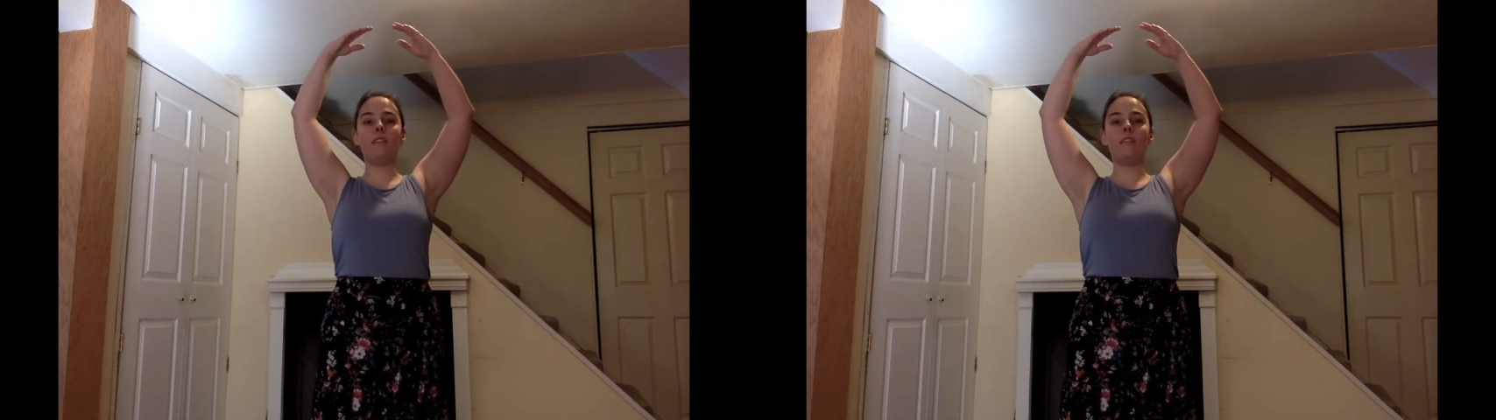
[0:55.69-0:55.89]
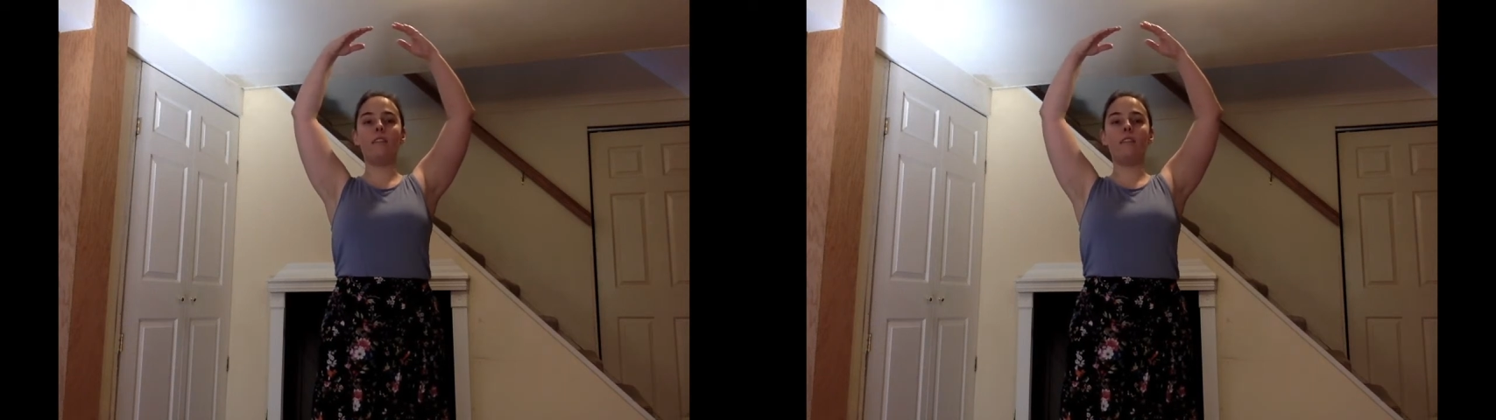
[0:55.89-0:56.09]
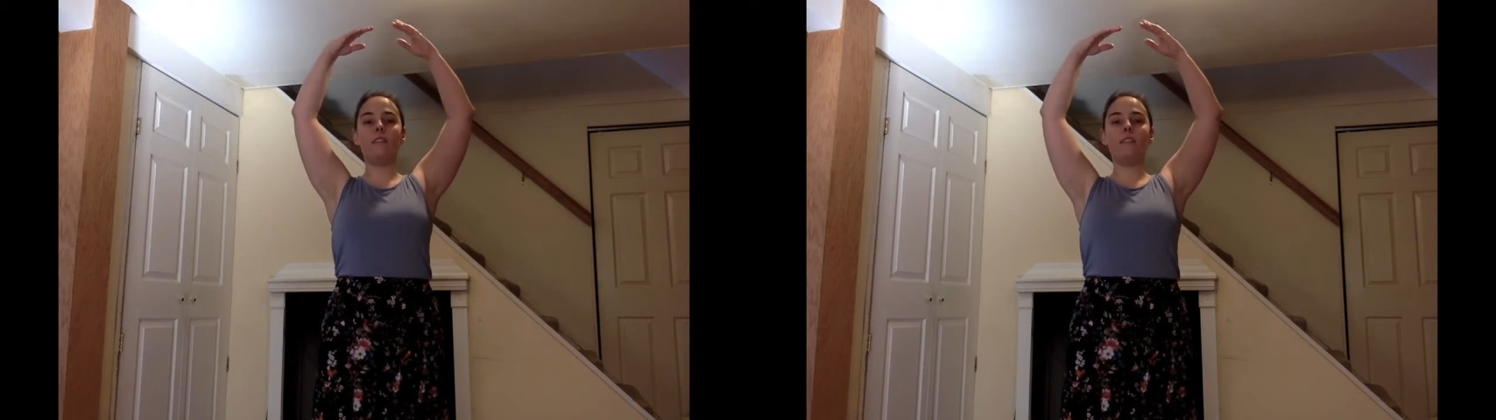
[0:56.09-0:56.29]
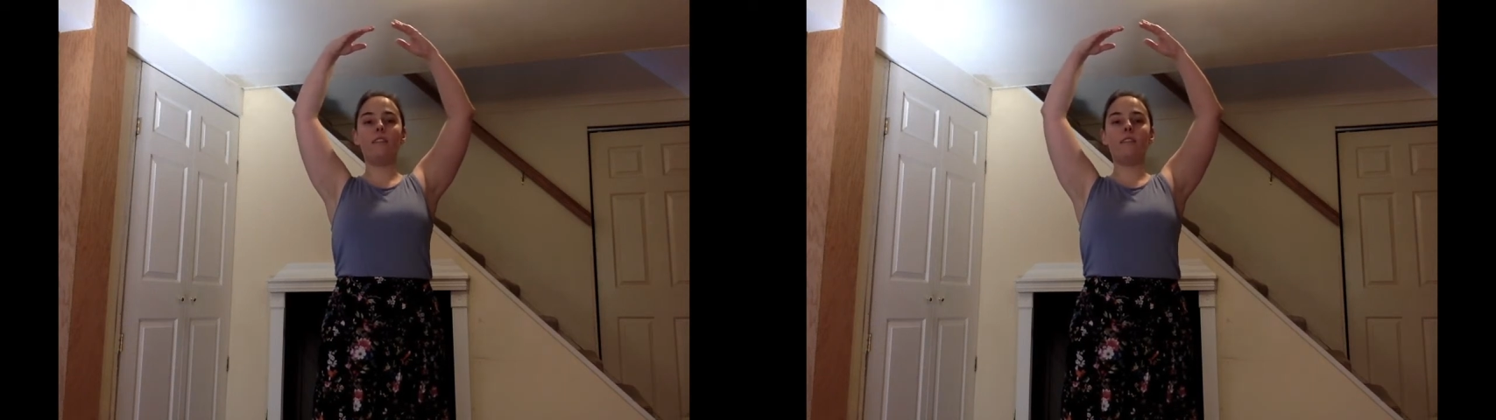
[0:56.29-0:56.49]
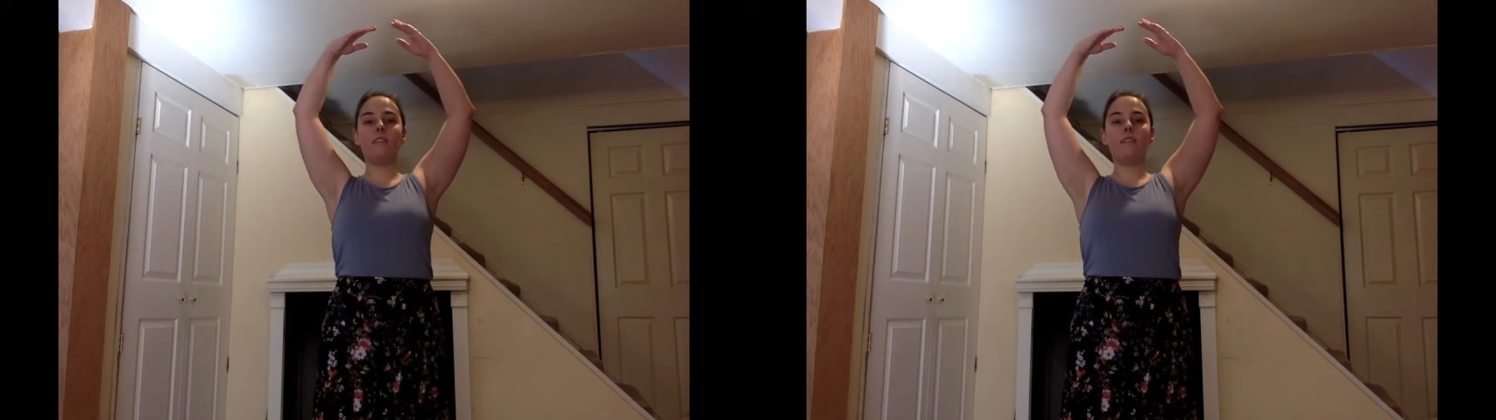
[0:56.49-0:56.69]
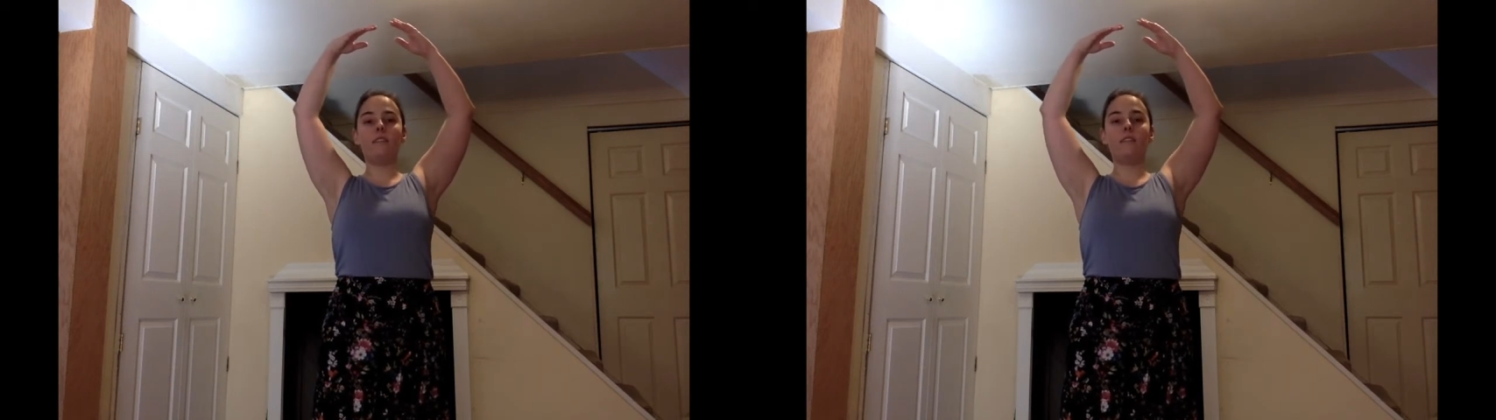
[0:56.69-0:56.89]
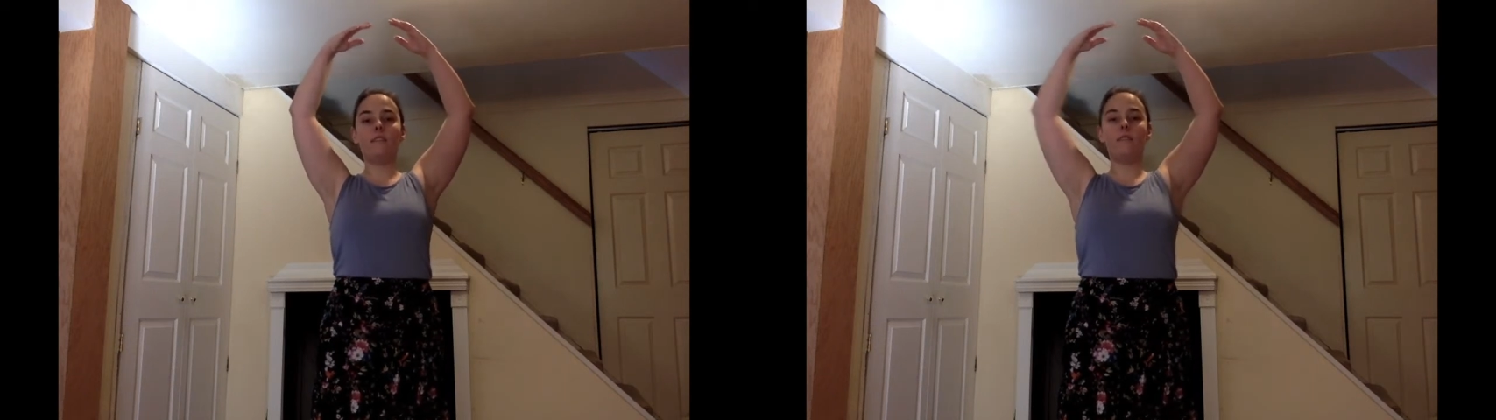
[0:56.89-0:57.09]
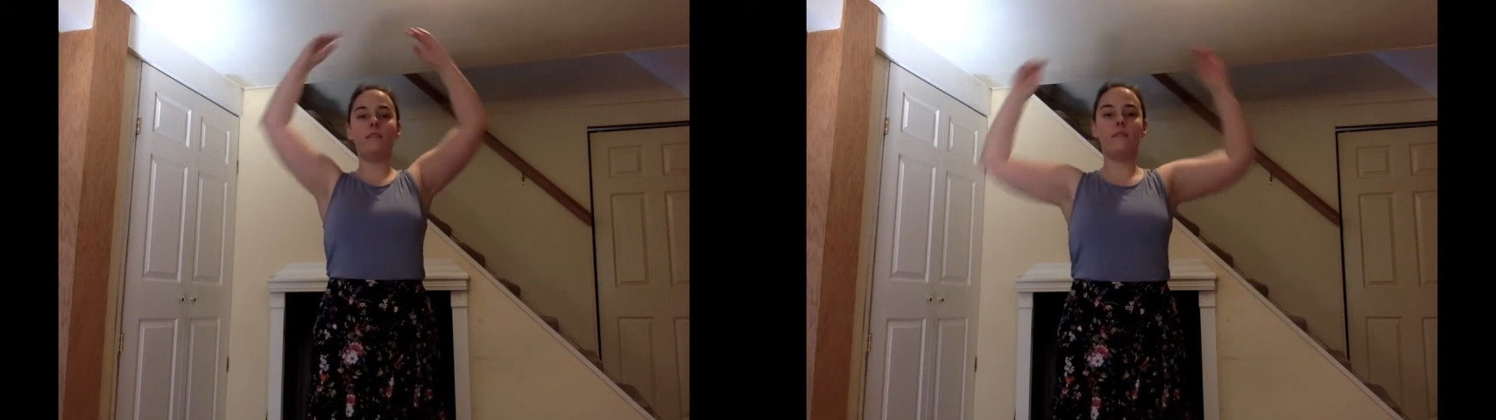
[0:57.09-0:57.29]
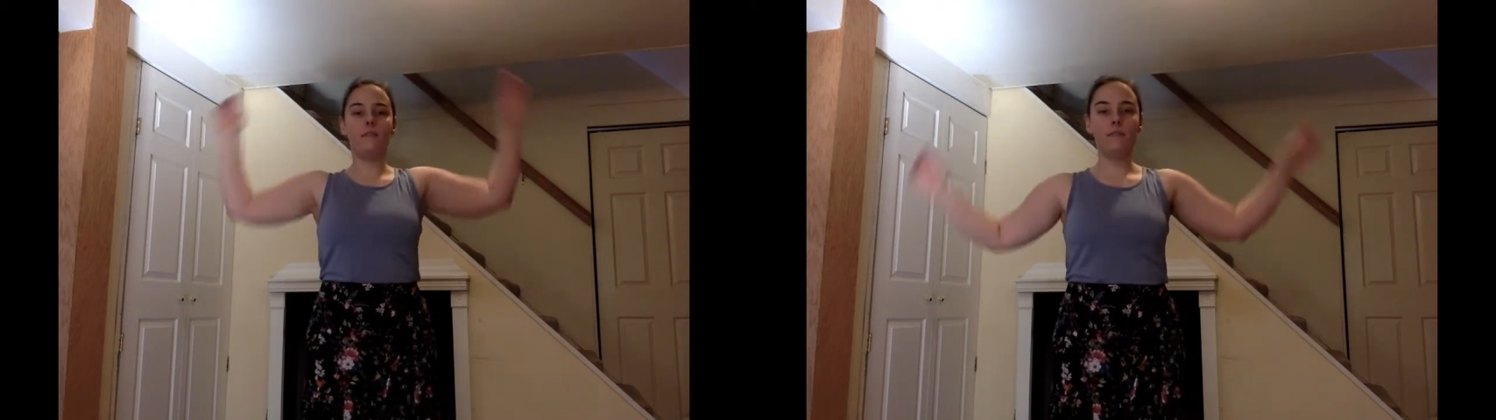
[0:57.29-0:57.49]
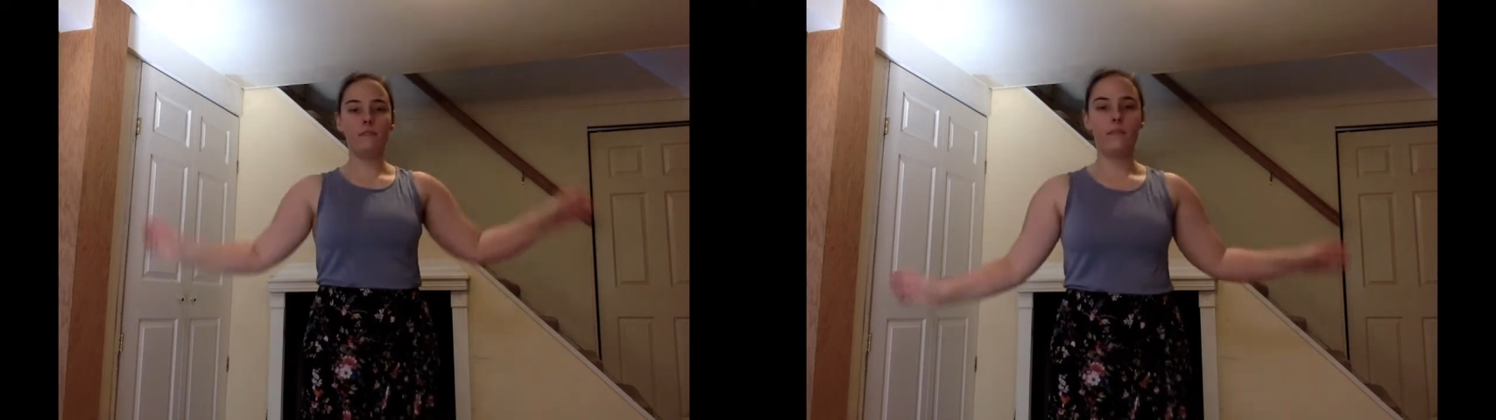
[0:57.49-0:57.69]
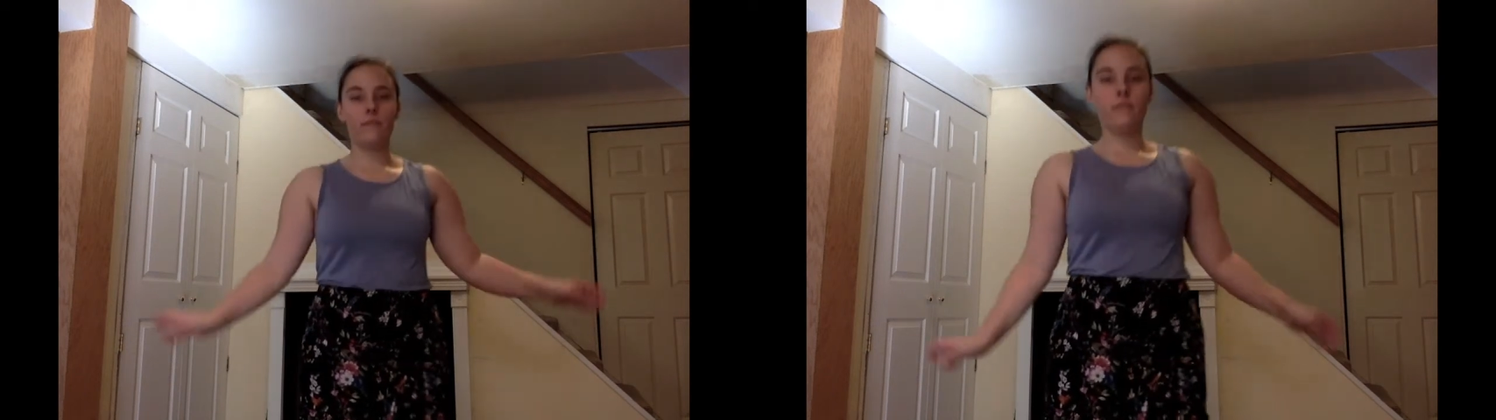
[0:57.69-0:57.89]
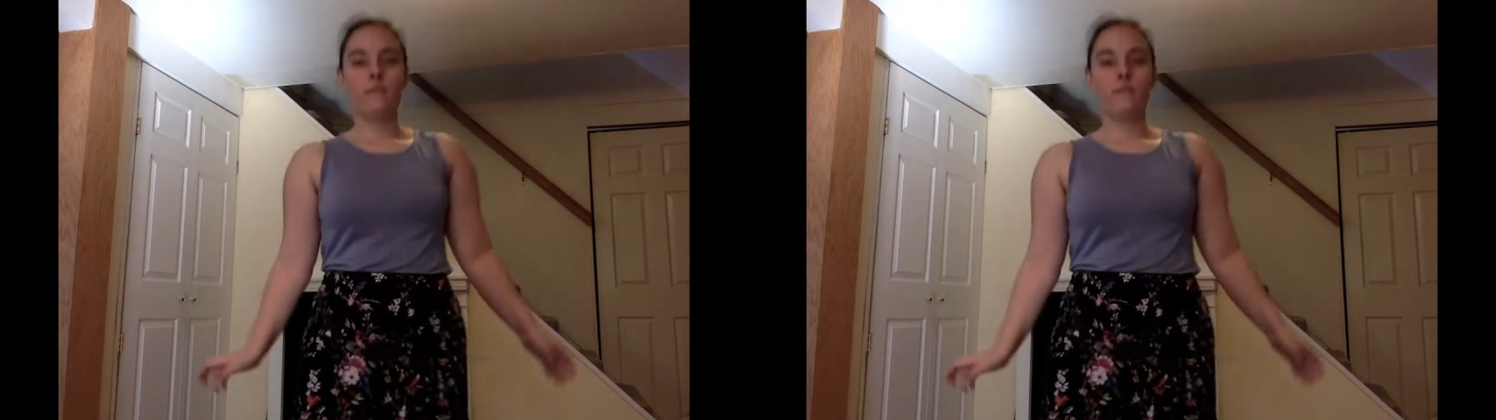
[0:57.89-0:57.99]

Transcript: (silence)